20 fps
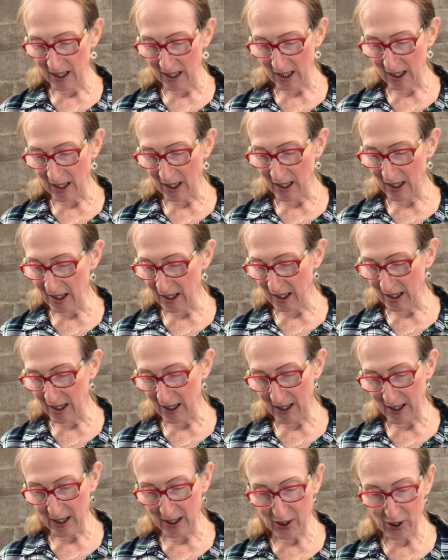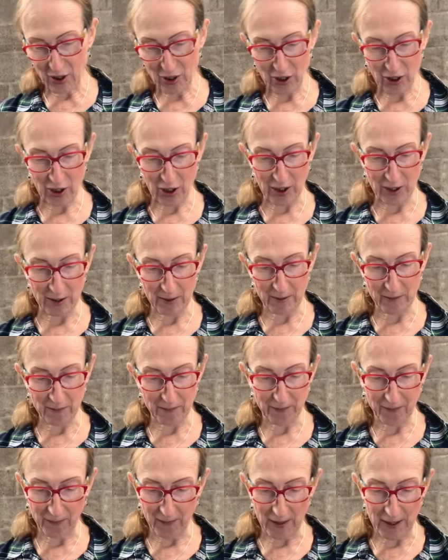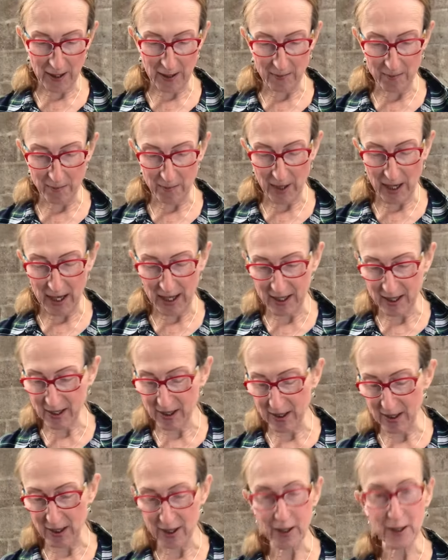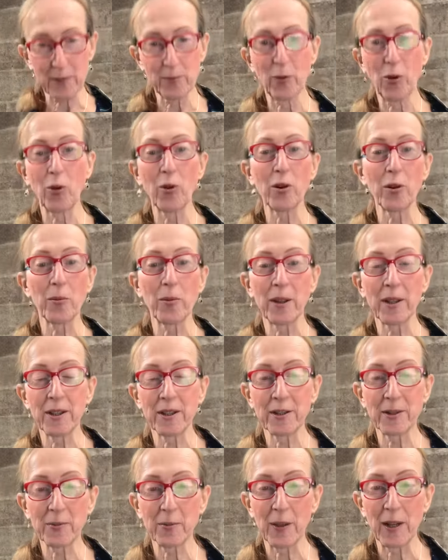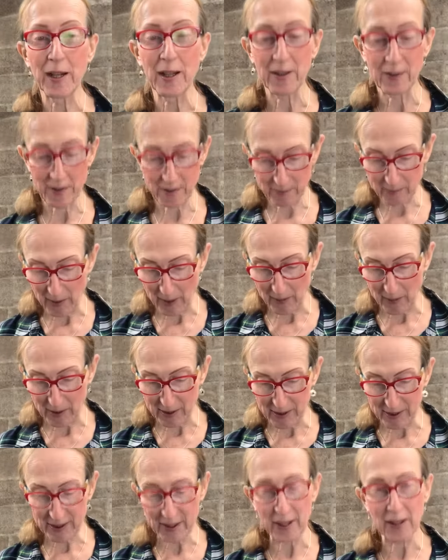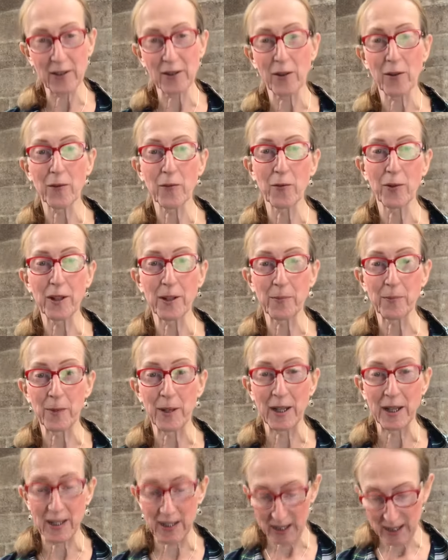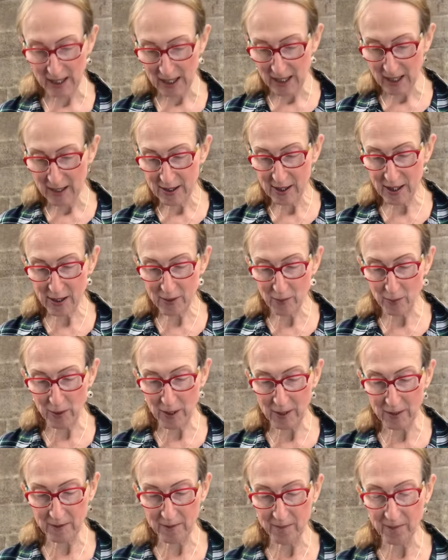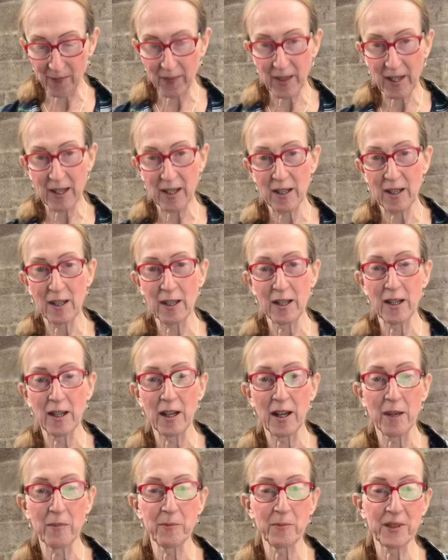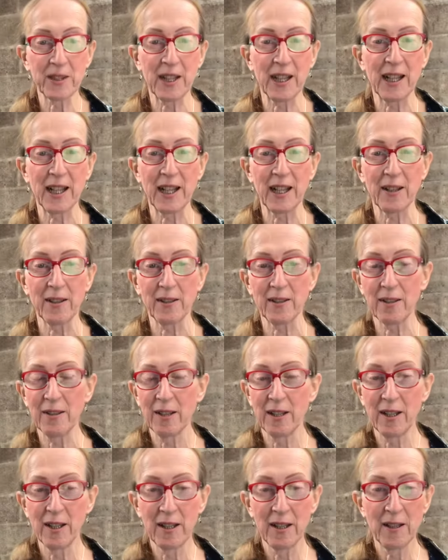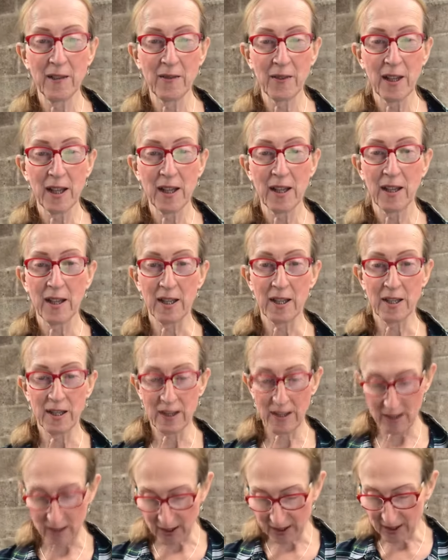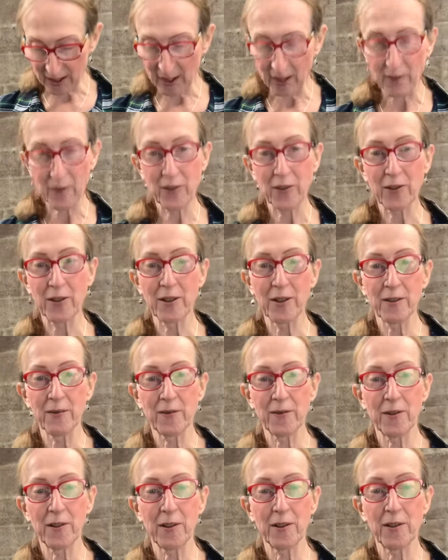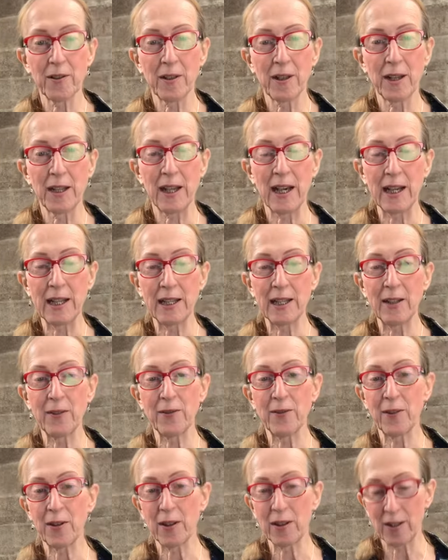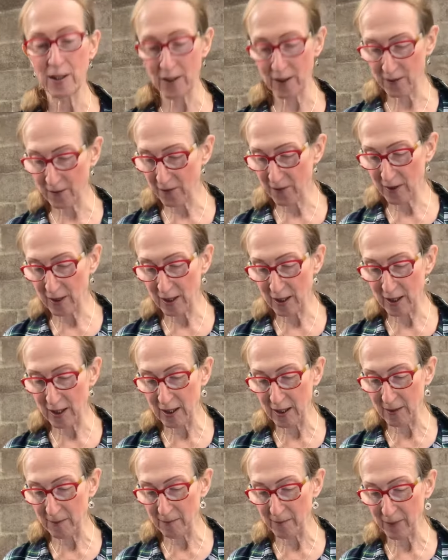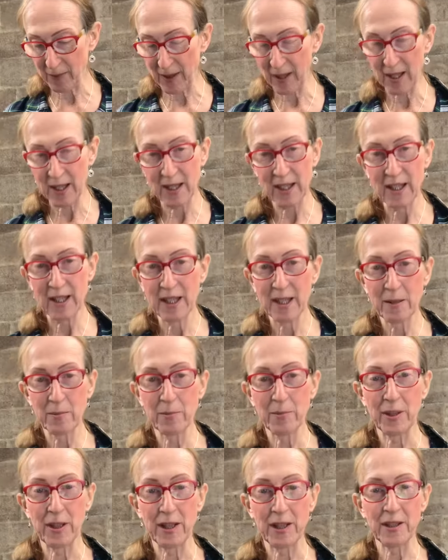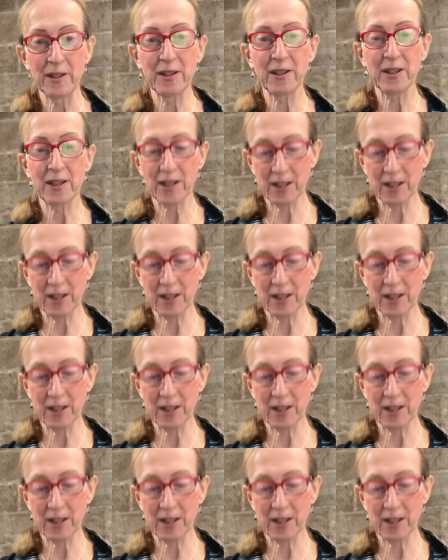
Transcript: I should have made a smaller one as well, maybe to start off with, but this one I'm selling I think for 85, but